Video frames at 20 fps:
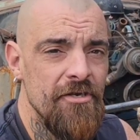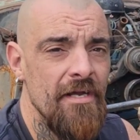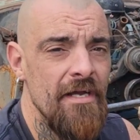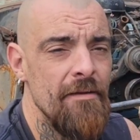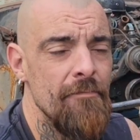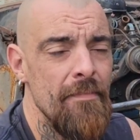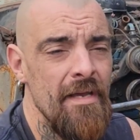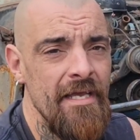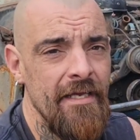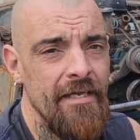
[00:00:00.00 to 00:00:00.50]
I
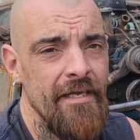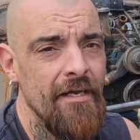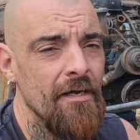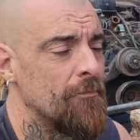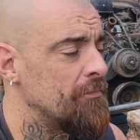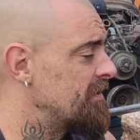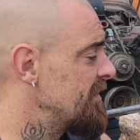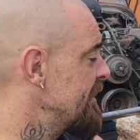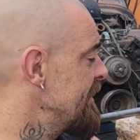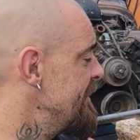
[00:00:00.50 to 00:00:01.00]
am making a
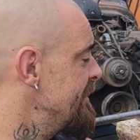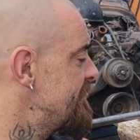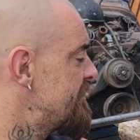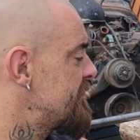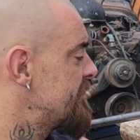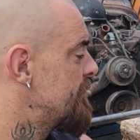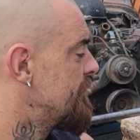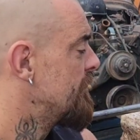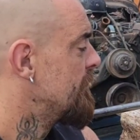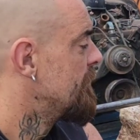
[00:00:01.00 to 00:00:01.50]

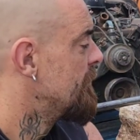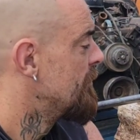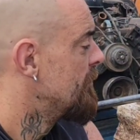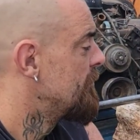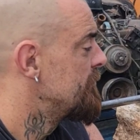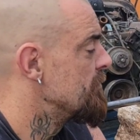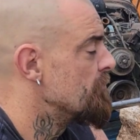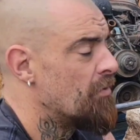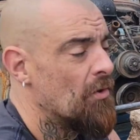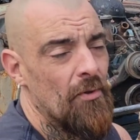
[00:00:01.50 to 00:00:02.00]
plate
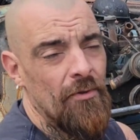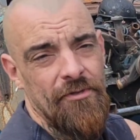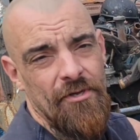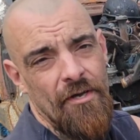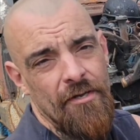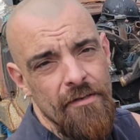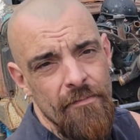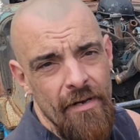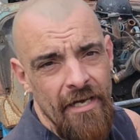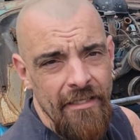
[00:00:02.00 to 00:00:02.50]
to bolt
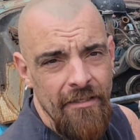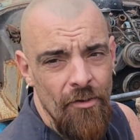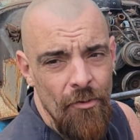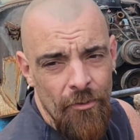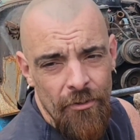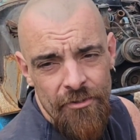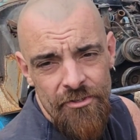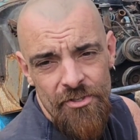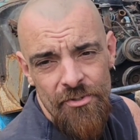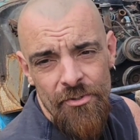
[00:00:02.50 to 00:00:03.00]
onto my
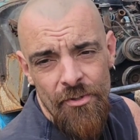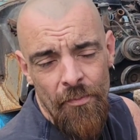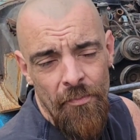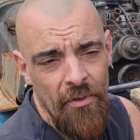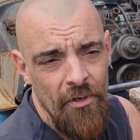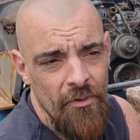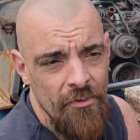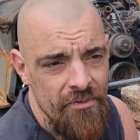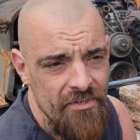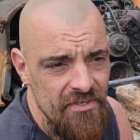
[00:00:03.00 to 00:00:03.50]
lower tool
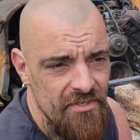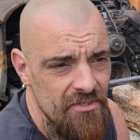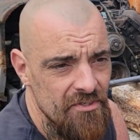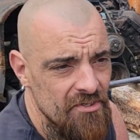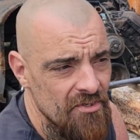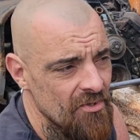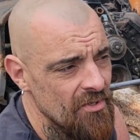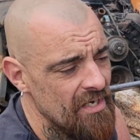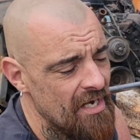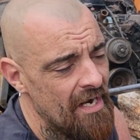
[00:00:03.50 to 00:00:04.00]
post
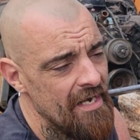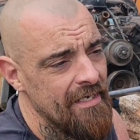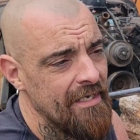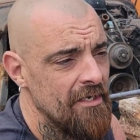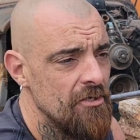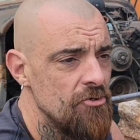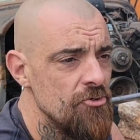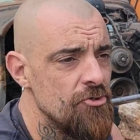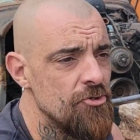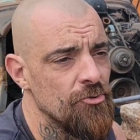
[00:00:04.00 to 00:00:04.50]
so that I
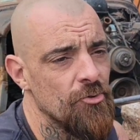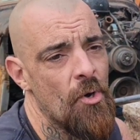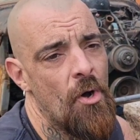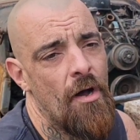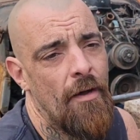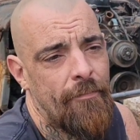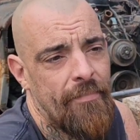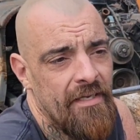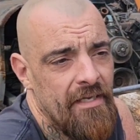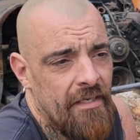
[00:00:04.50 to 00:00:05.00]
can
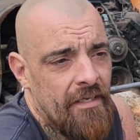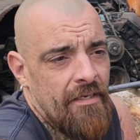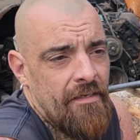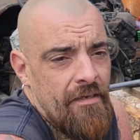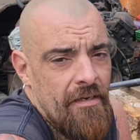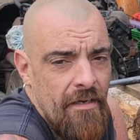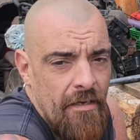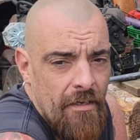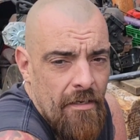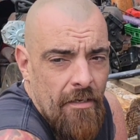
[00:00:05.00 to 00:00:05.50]
drop
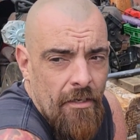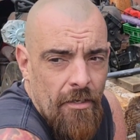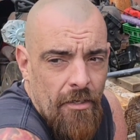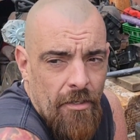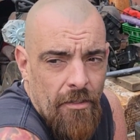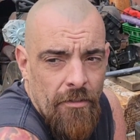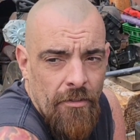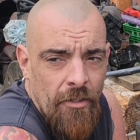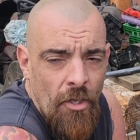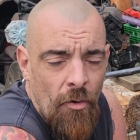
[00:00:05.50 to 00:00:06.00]
in
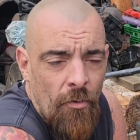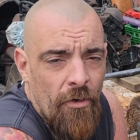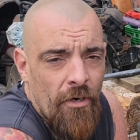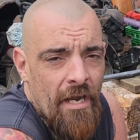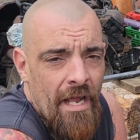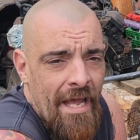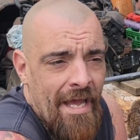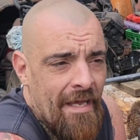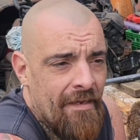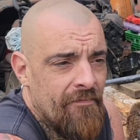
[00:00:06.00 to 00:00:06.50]
lower
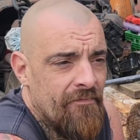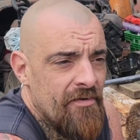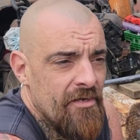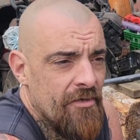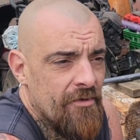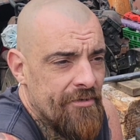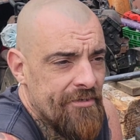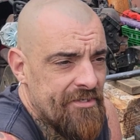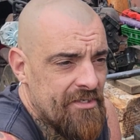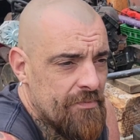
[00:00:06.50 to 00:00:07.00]

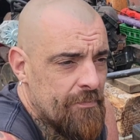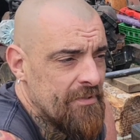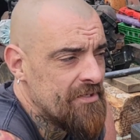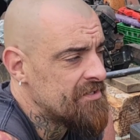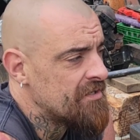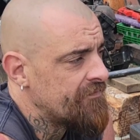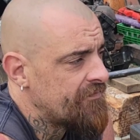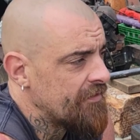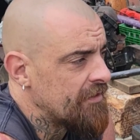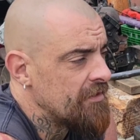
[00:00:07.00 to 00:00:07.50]
anvils
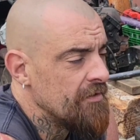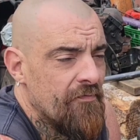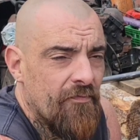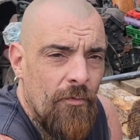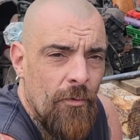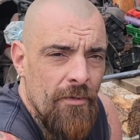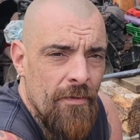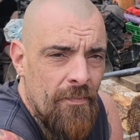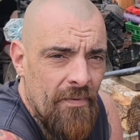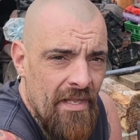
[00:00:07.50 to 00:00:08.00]
specifically
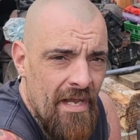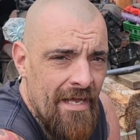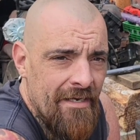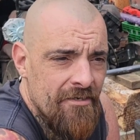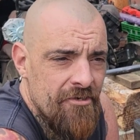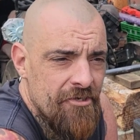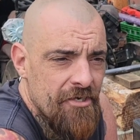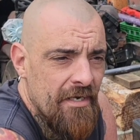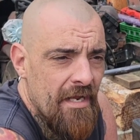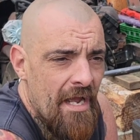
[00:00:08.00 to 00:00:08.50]
for the
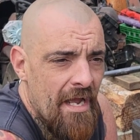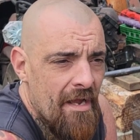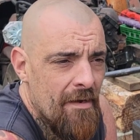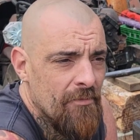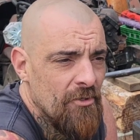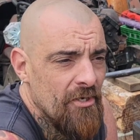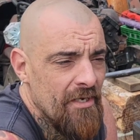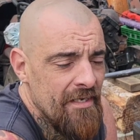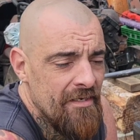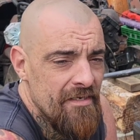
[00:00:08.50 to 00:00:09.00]
planishing
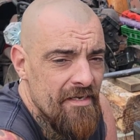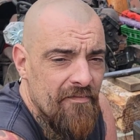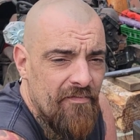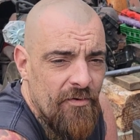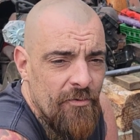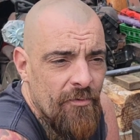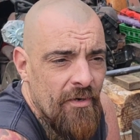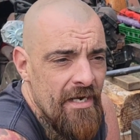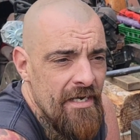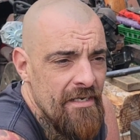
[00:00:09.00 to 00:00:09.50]
hammer in
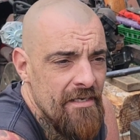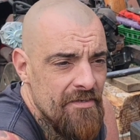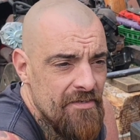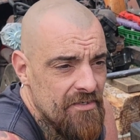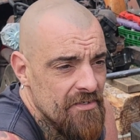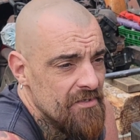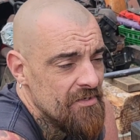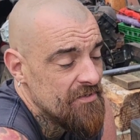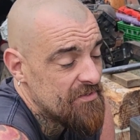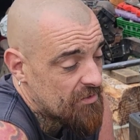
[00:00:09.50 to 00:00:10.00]
different
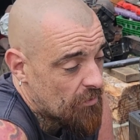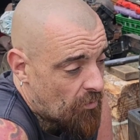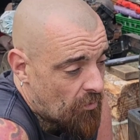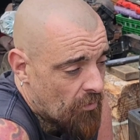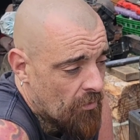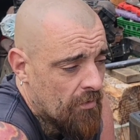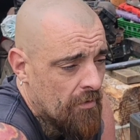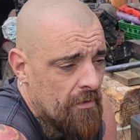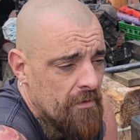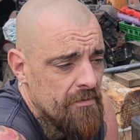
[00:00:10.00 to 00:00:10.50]
radiuses,
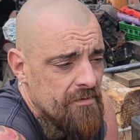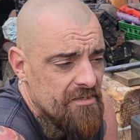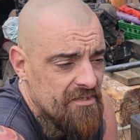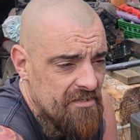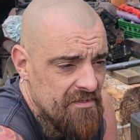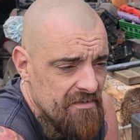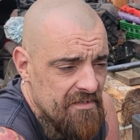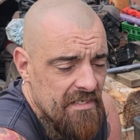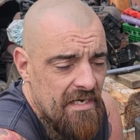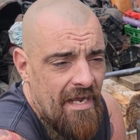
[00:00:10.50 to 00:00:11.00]
or
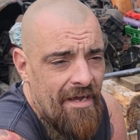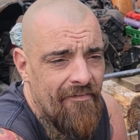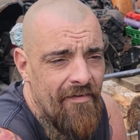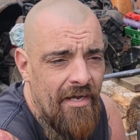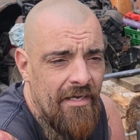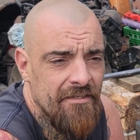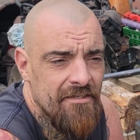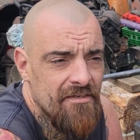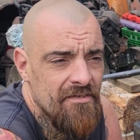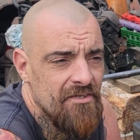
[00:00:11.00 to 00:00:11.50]
since I have
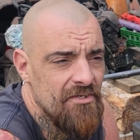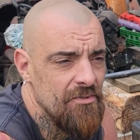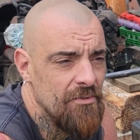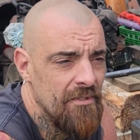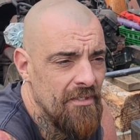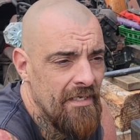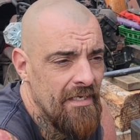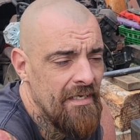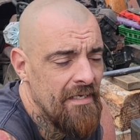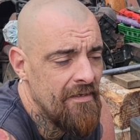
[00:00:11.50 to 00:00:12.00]
access to a
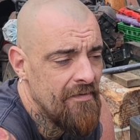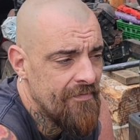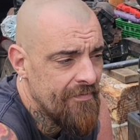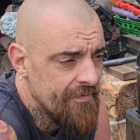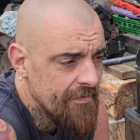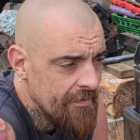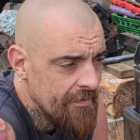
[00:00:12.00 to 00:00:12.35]
lathe,